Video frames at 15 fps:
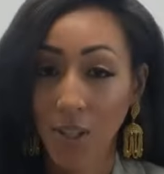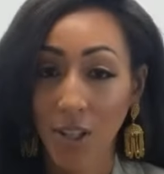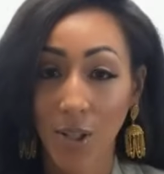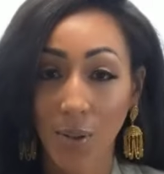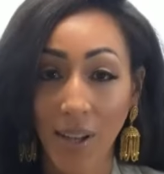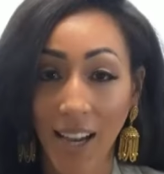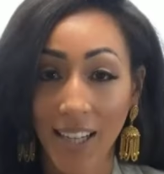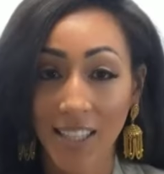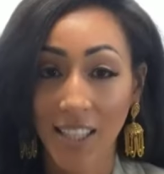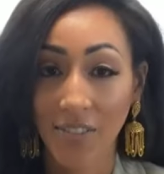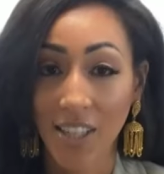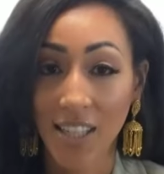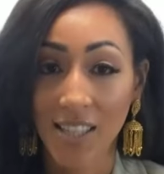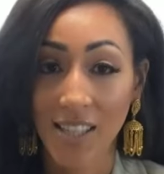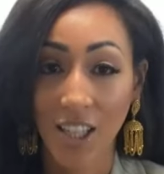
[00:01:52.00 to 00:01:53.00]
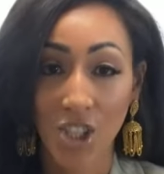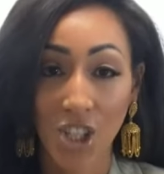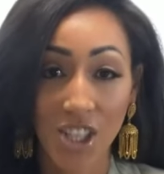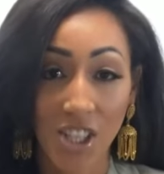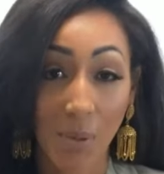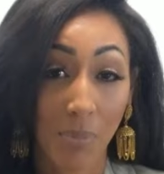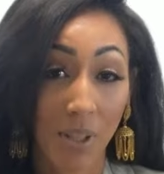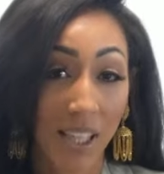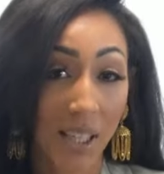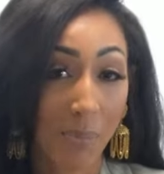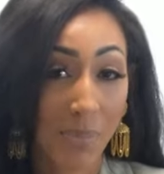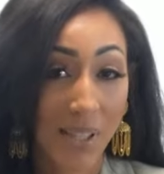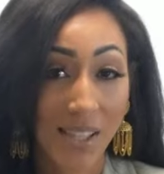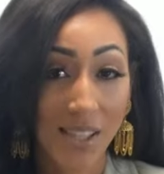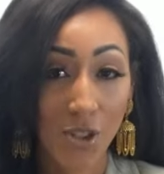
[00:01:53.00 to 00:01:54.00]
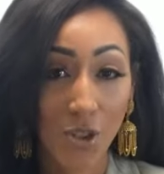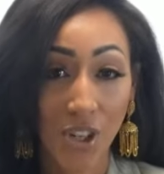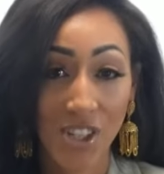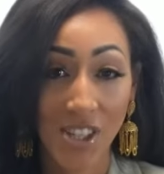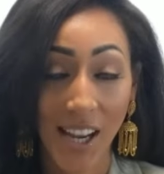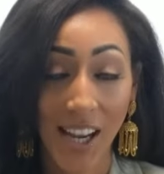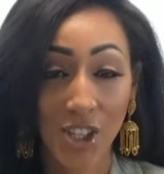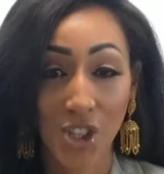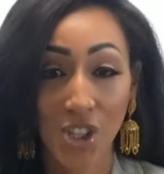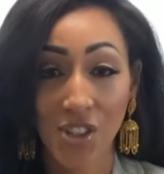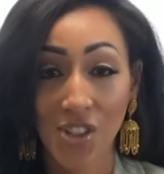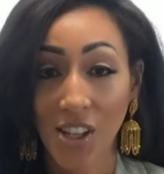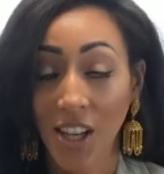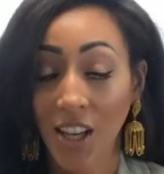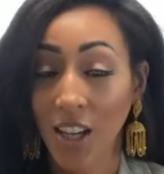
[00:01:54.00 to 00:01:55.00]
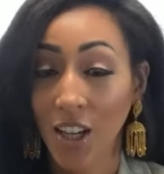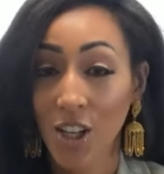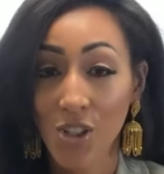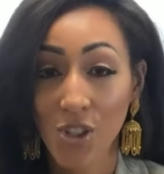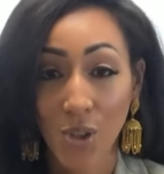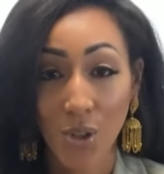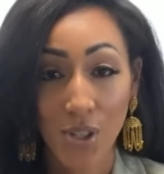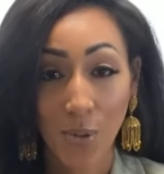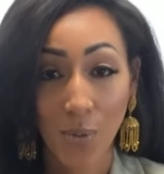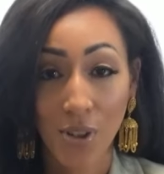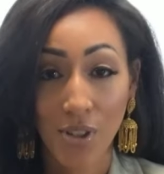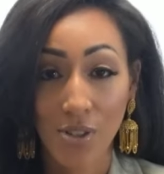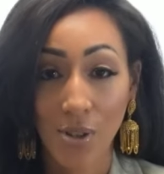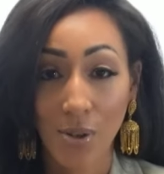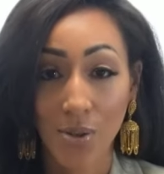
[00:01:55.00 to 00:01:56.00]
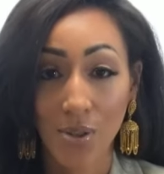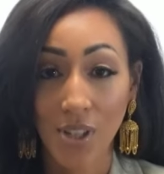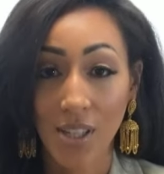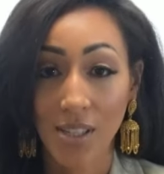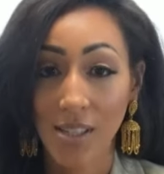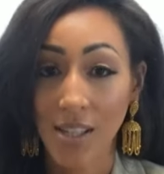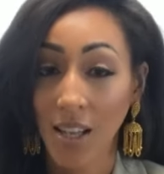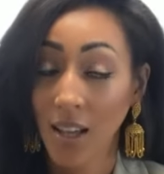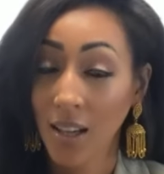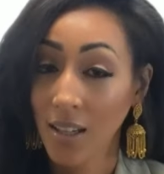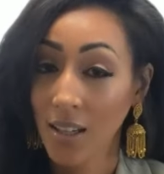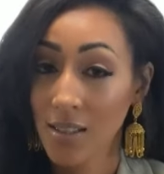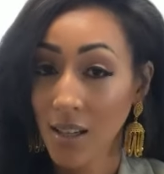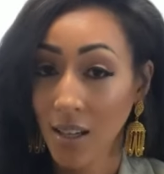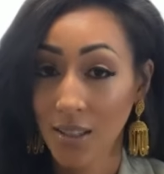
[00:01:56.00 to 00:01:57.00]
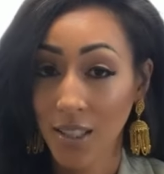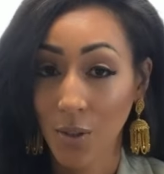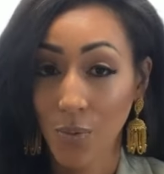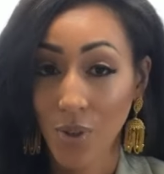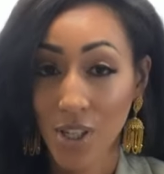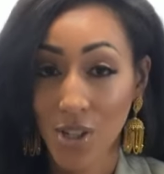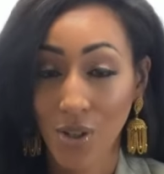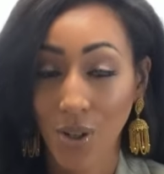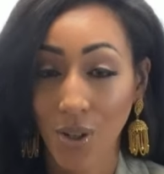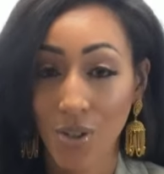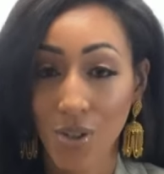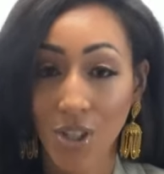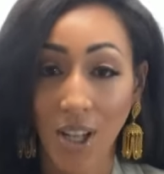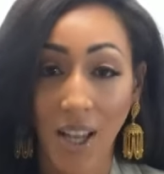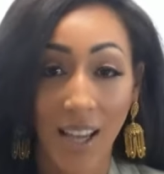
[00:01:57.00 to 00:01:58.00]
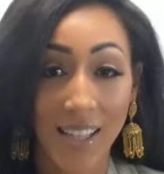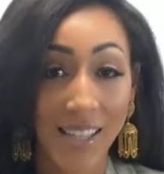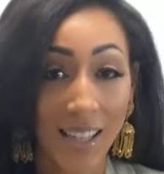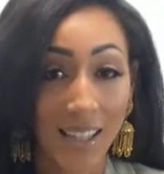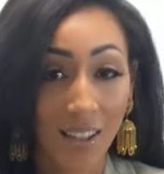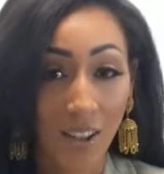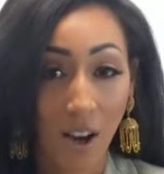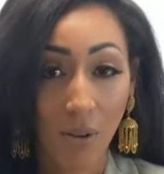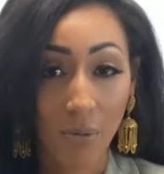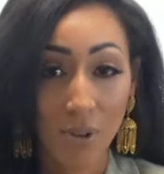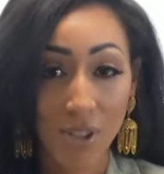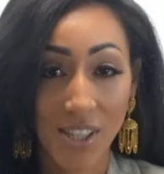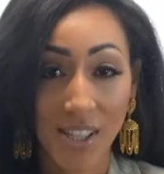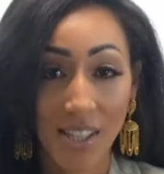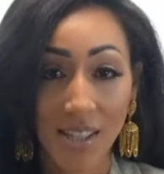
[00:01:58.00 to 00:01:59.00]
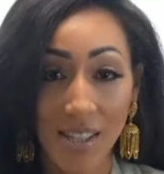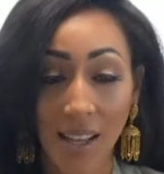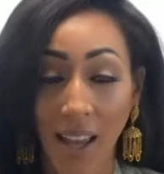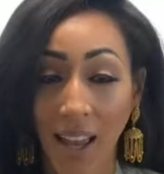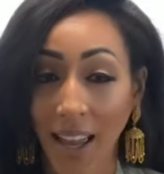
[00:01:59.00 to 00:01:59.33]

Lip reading: include activities such as completing business transactions, consulting with associates, conducting research, attending conferences,